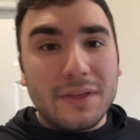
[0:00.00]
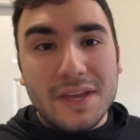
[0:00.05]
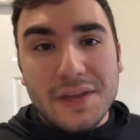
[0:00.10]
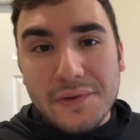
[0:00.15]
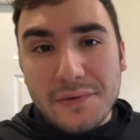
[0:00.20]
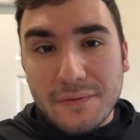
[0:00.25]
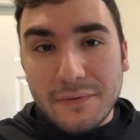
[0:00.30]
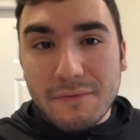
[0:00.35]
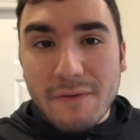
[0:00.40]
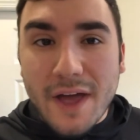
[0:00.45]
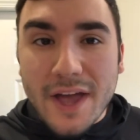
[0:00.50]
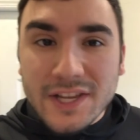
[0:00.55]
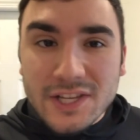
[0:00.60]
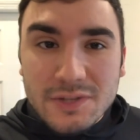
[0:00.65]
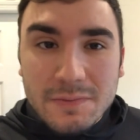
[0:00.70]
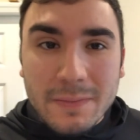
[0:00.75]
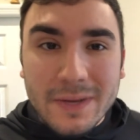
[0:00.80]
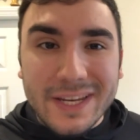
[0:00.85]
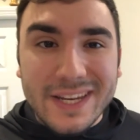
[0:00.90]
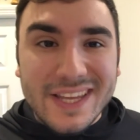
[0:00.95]
the
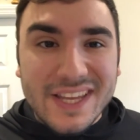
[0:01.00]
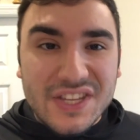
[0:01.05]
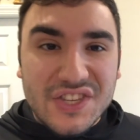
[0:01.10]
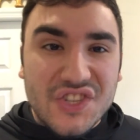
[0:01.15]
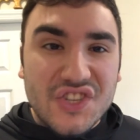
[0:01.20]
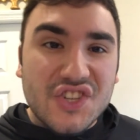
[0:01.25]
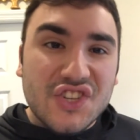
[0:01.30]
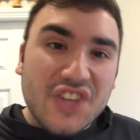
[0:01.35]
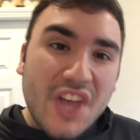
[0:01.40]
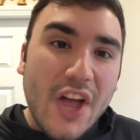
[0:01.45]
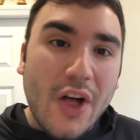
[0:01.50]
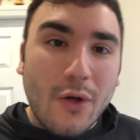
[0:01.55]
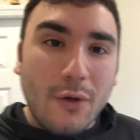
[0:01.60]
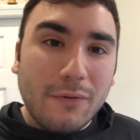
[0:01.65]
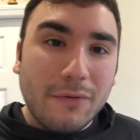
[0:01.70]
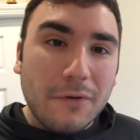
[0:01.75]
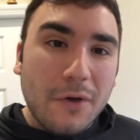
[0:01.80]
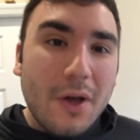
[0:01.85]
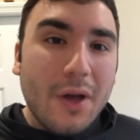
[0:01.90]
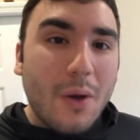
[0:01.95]
investment
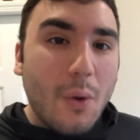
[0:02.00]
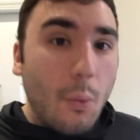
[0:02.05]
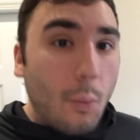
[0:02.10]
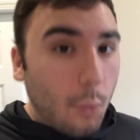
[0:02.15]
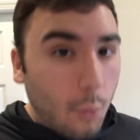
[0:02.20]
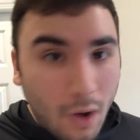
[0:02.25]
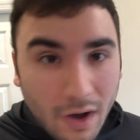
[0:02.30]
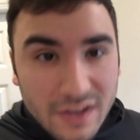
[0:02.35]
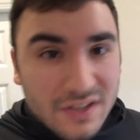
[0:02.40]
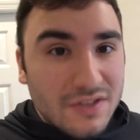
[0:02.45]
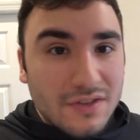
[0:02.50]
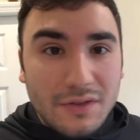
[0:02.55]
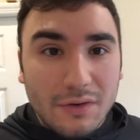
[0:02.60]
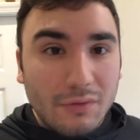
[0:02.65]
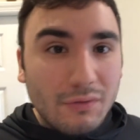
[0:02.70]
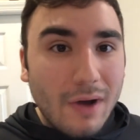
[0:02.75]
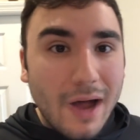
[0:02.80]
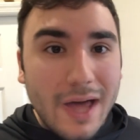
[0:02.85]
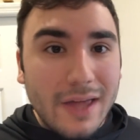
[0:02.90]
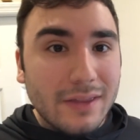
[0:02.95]
itself was the
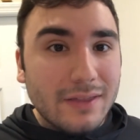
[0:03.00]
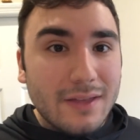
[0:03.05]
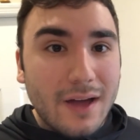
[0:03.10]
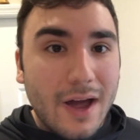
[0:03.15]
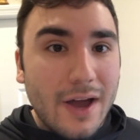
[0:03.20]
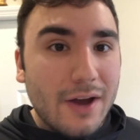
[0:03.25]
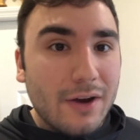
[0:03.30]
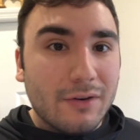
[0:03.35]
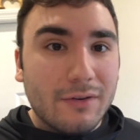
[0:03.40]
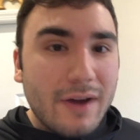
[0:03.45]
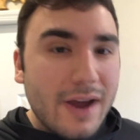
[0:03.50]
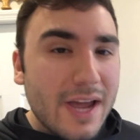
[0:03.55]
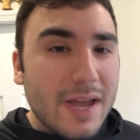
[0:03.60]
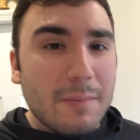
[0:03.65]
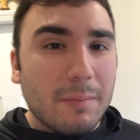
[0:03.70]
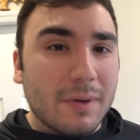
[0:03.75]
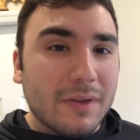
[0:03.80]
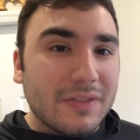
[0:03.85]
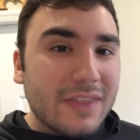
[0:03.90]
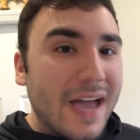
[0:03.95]
Roth IRA,
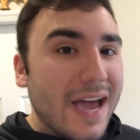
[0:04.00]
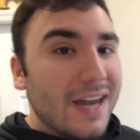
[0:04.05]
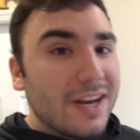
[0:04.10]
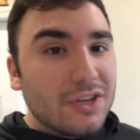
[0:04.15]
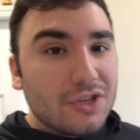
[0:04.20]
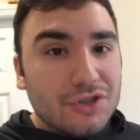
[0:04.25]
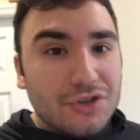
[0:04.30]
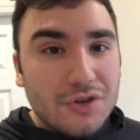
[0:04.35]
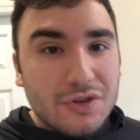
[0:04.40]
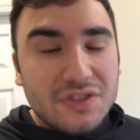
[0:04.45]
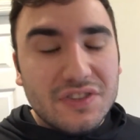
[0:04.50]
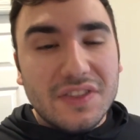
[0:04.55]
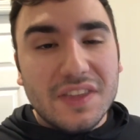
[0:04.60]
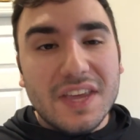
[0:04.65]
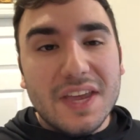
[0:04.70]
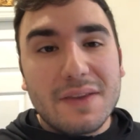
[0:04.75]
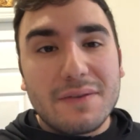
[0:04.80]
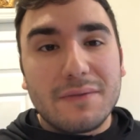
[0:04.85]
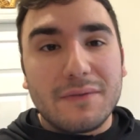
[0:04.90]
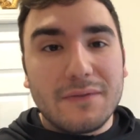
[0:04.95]
but that is just
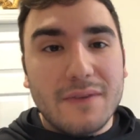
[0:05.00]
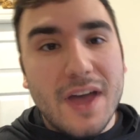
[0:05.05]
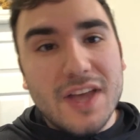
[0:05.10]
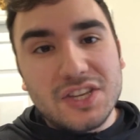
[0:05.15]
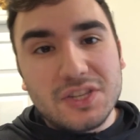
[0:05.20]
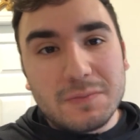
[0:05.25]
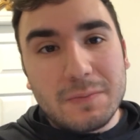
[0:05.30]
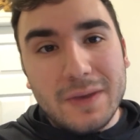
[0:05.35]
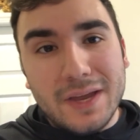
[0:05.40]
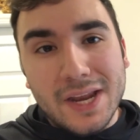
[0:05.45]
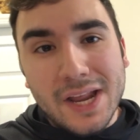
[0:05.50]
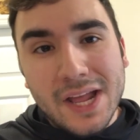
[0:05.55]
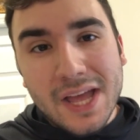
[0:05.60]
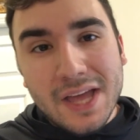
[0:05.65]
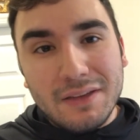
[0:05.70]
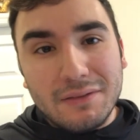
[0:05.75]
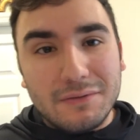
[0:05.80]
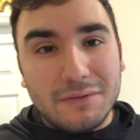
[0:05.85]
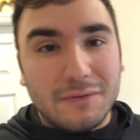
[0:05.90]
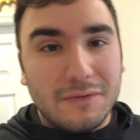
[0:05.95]
the investment
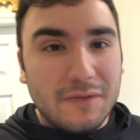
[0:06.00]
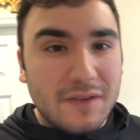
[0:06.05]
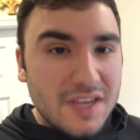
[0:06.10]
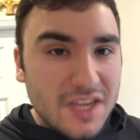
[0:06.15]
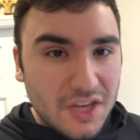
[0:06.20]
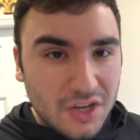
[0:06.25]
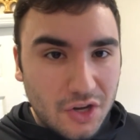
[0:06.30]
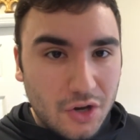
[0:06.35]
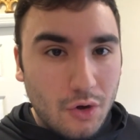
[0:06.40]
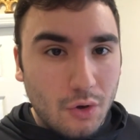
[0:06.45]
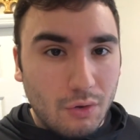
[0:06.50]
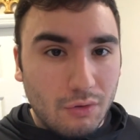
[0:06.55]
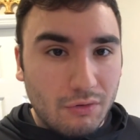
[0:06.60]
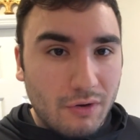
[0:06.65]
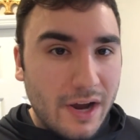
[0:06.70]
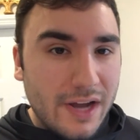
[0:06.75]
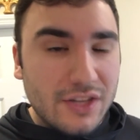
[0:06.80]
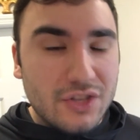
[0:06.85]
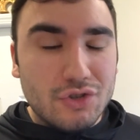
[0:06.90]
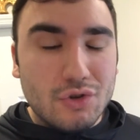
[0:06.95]
vehicle,
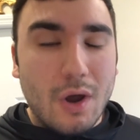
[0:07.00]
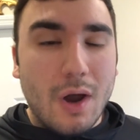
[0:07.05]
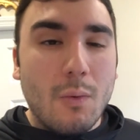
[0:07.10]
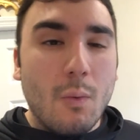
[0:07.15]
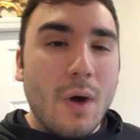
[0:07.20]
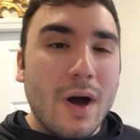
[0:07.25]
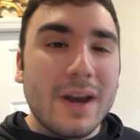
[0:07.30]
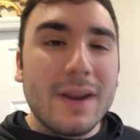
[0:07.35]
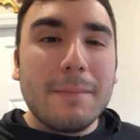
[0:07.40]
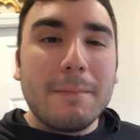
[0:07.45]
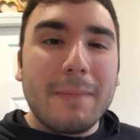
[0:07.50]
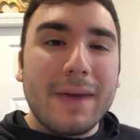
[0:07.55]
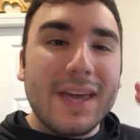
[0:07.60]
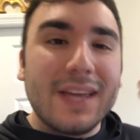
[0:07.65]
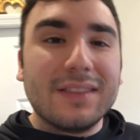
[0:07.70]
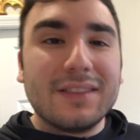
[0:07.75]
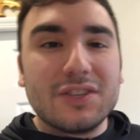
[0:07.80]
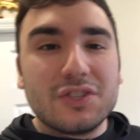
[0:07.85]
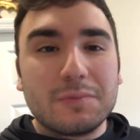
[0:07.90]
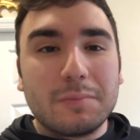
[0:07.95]
right? So I want to
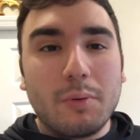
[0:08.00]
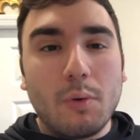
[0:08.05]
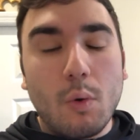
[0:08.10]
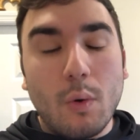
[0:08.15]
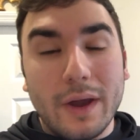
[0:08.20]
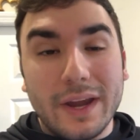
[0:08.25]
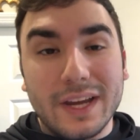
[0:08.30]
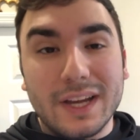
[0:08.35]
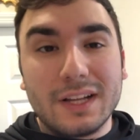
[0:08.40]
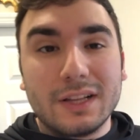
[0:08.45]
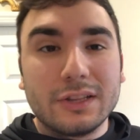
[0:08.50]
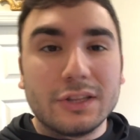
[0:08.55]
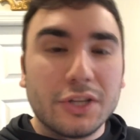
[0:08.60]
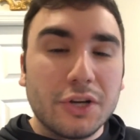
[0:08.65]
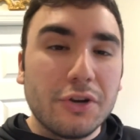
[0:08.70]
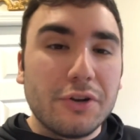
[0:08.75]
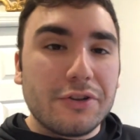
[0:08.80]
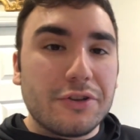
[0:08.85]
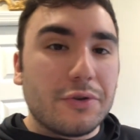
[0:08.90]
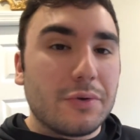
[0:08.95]
make this point
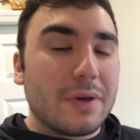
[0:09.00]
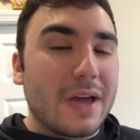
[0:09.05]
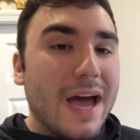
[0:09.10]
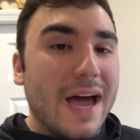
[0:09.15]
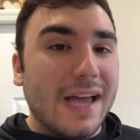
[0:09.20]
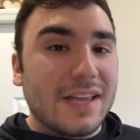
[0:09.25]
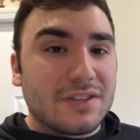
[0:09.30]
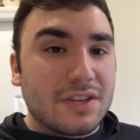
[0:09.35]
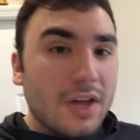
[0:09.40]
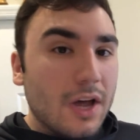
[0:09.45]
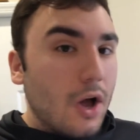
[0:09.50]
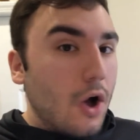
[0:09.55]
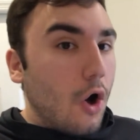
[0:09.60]
clear to you guys.